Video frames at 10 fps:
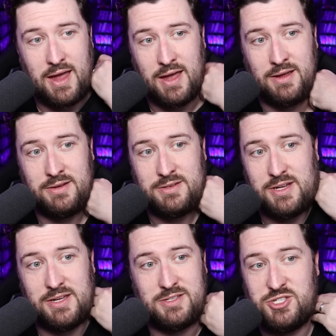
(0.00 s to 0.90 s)
and
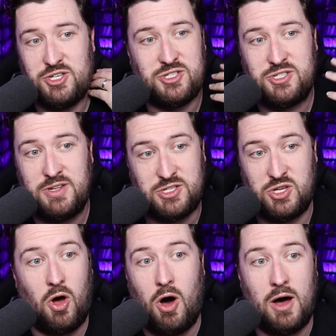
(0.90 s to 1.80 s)
it's just it's
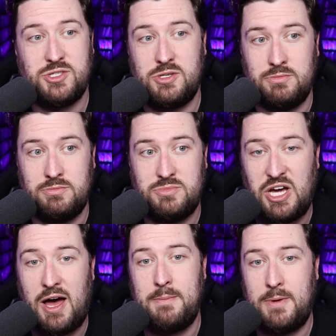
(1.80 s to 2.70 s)
an awesome
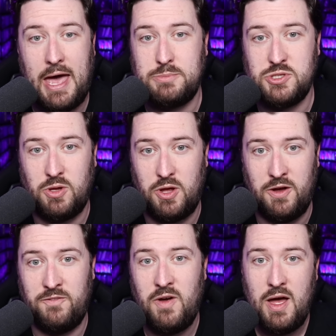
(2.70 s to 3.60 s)
time capsule
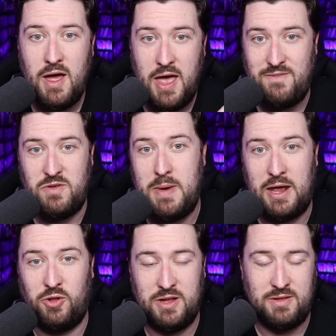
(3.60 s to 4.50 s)
of heavy
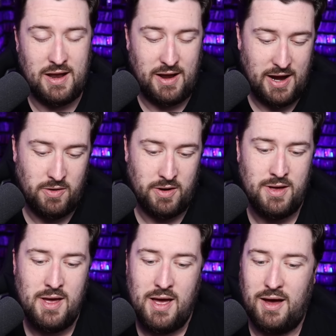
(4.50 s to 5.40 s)
metal in that era.